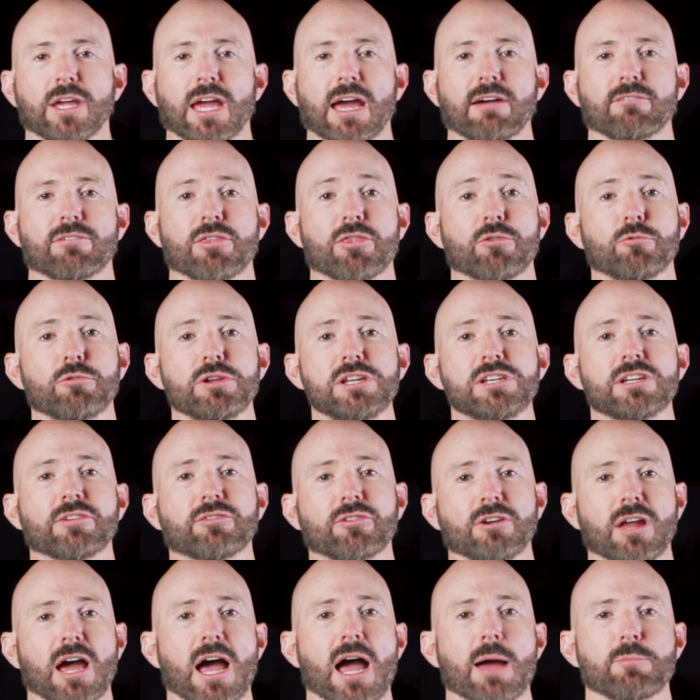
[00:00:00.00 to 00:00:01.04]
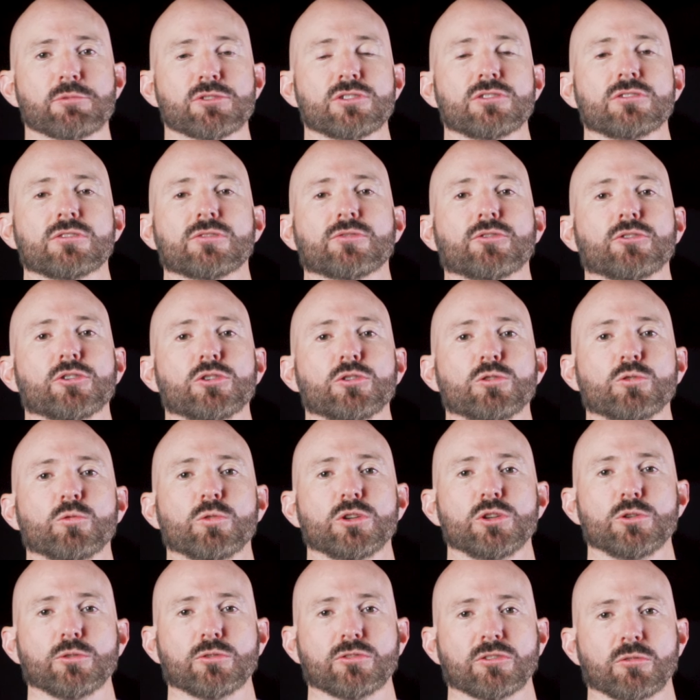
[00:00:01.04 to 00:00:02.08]
have 3 different options for you
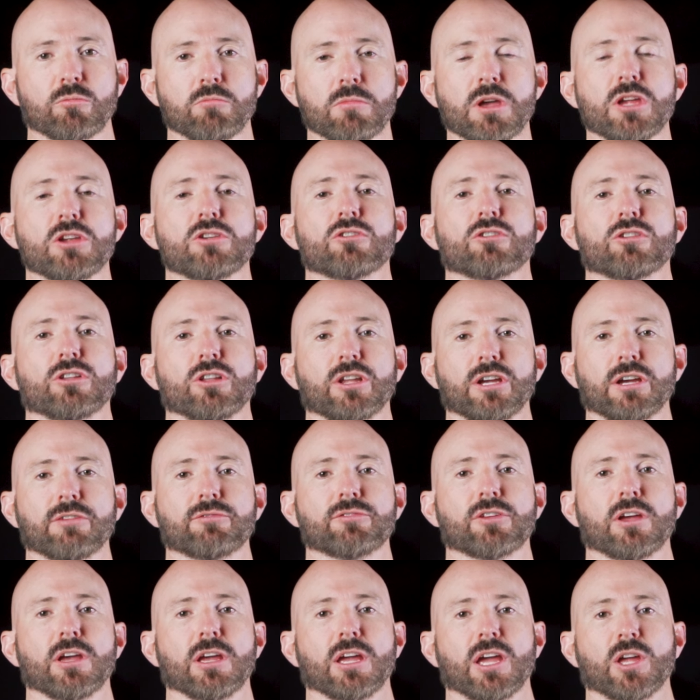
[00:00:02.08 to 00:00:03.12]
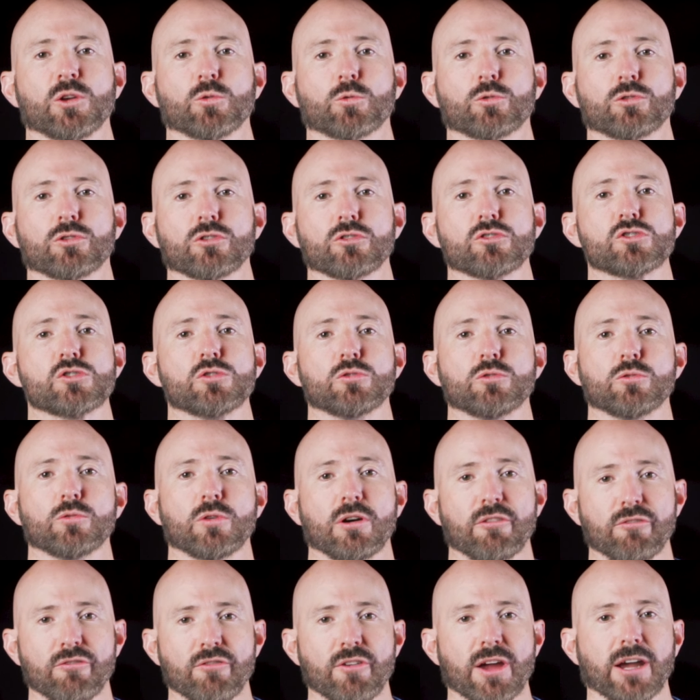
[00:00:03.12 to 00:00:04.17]
when you submit your lift in order to
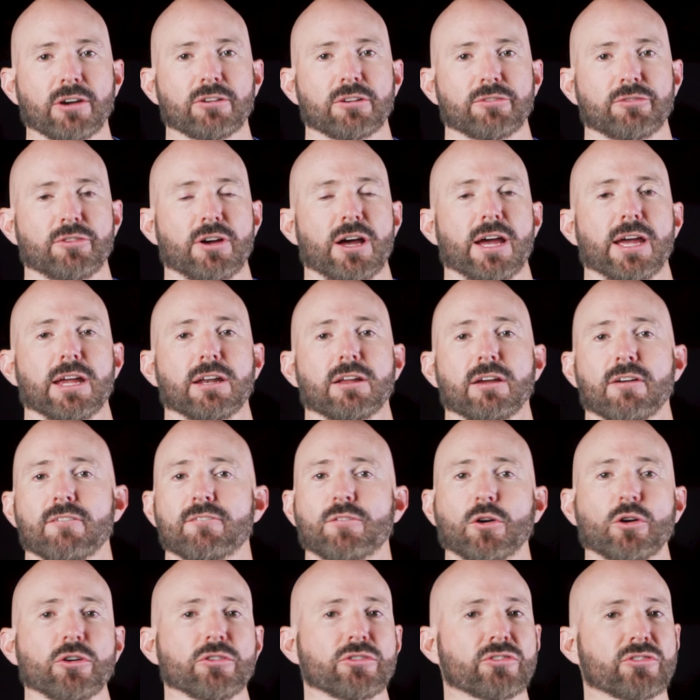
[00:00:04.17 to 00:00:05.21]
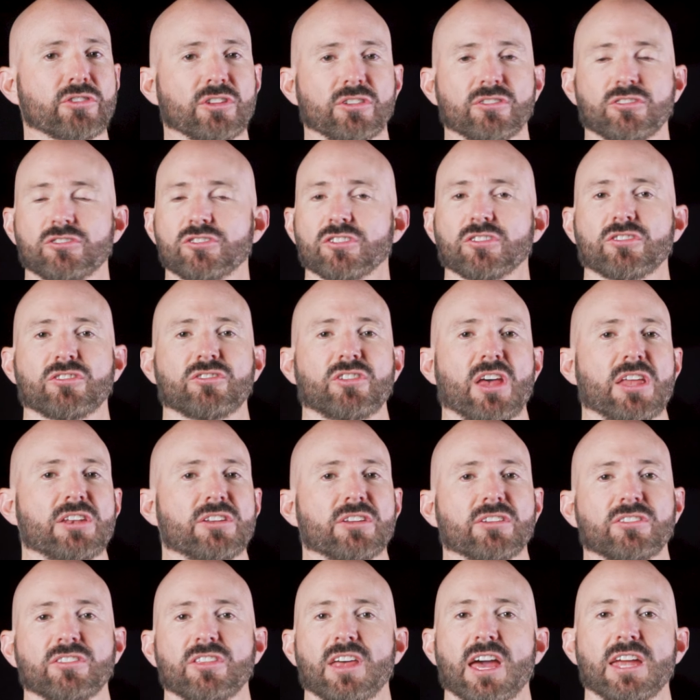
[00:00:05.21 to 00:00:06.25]
verify it. First is just send
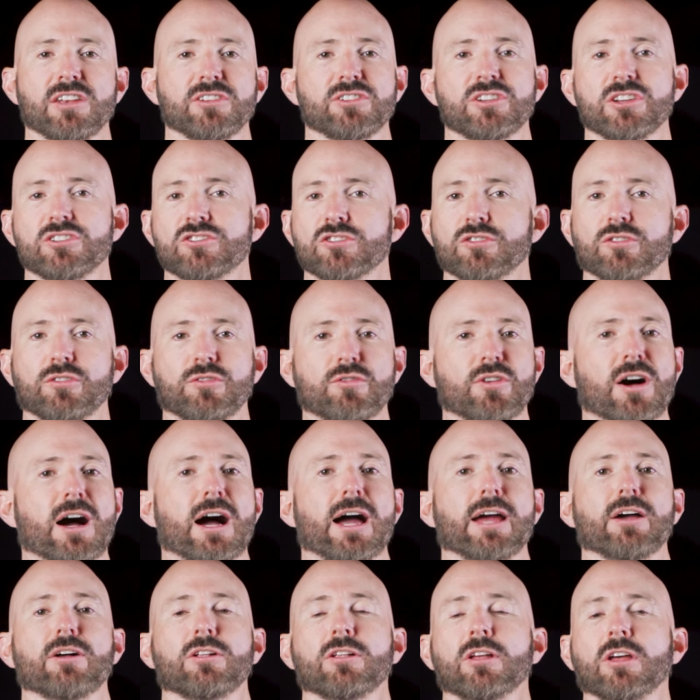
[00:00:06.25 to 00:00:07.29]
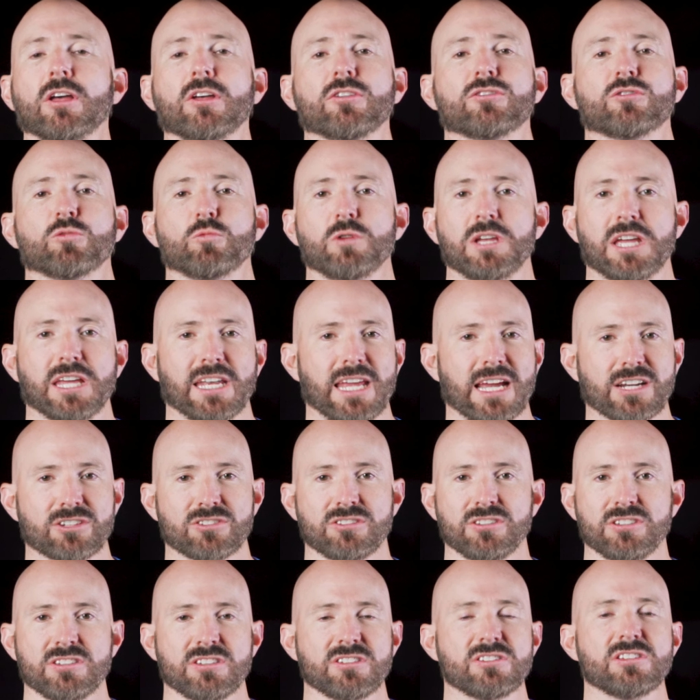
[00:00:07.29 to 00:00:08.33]
us that digital file so we can
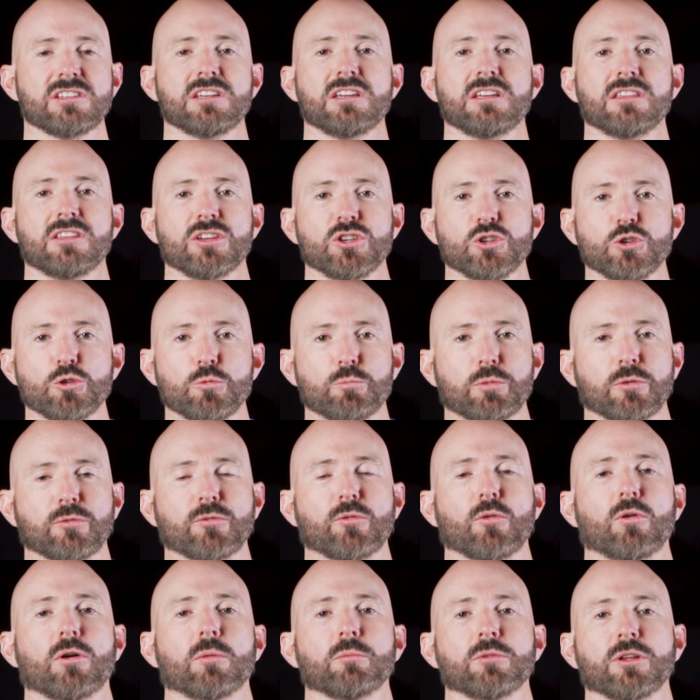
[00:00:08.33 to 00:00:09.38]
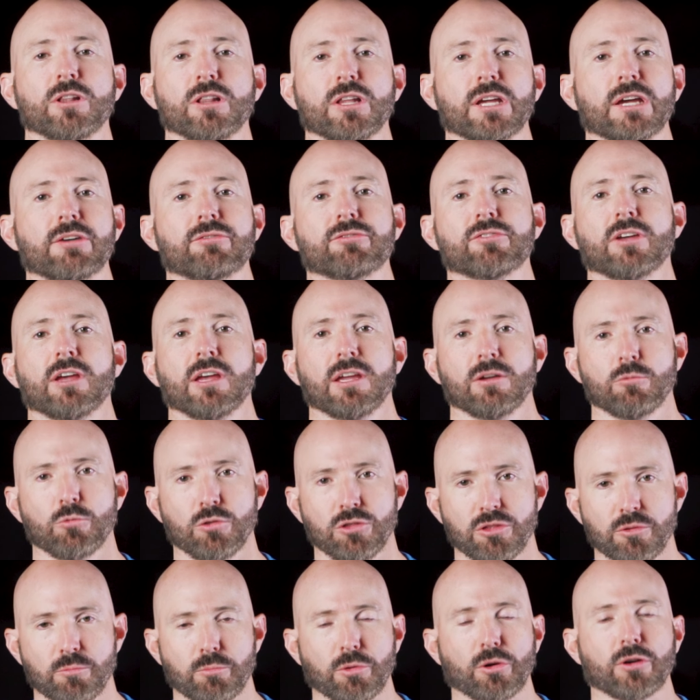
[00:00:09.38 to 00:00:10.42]
actually see that you performed the lift
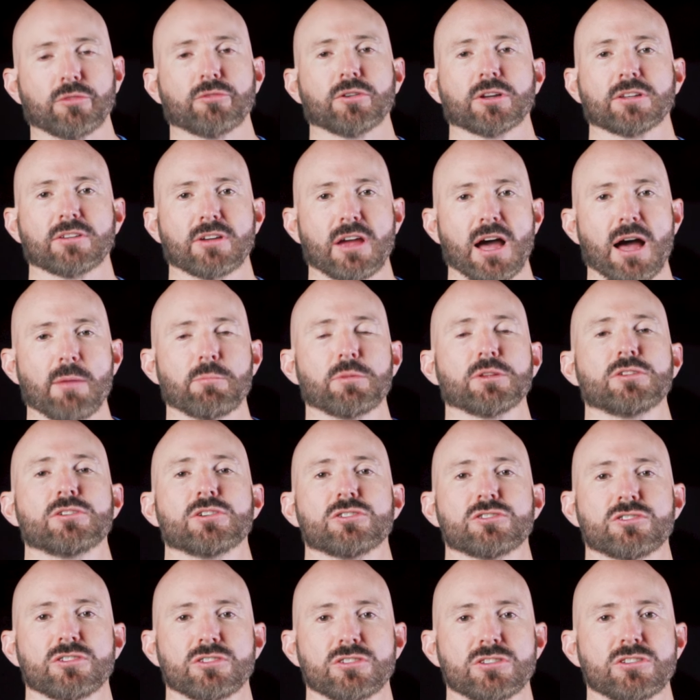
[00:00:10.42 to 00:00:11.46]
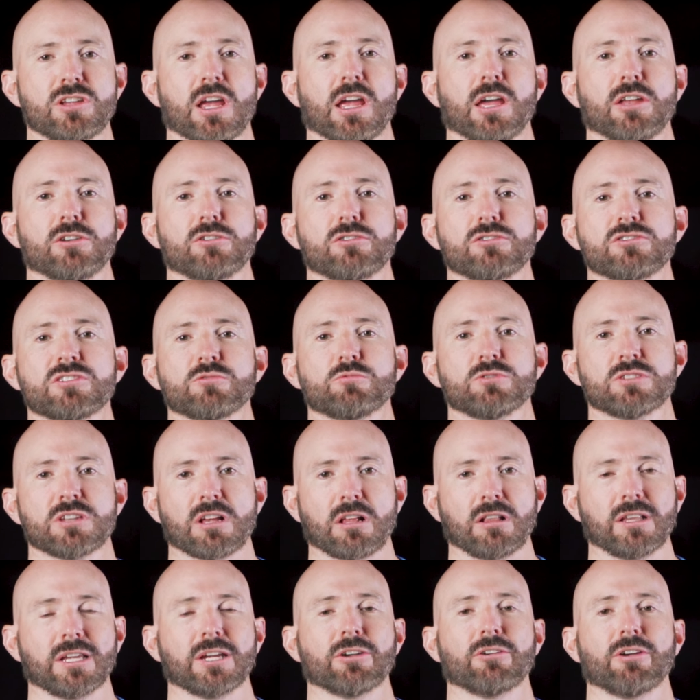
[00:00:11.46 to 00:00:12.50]
with the perfect competition standards. It was
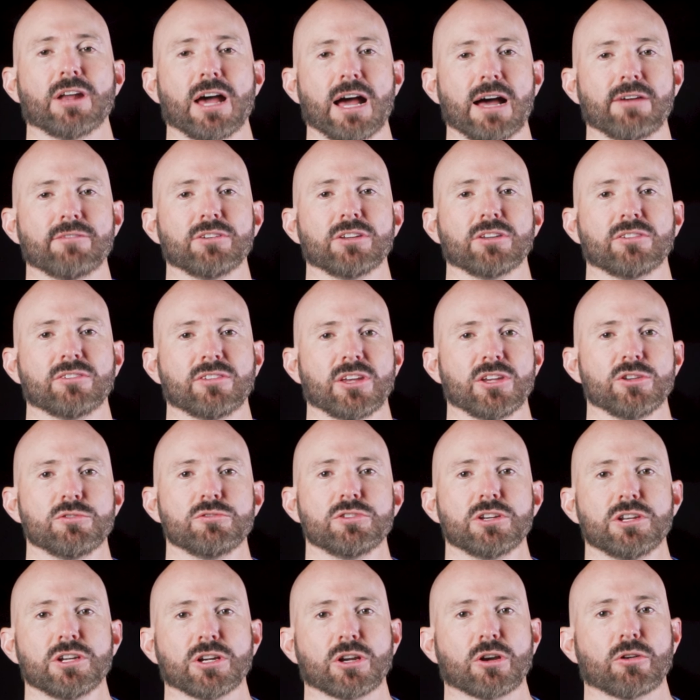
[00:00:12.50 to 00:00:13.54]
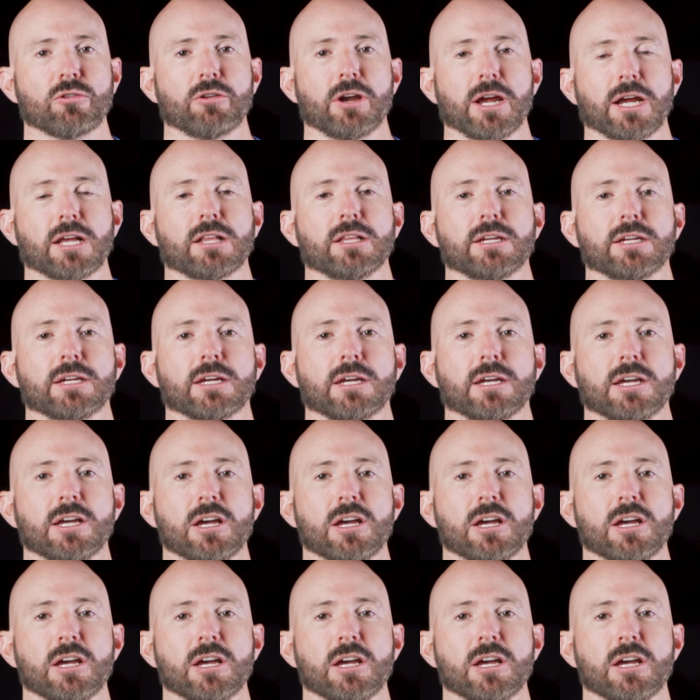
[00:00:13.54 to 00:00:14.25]
clear and obvious that you did it correctly.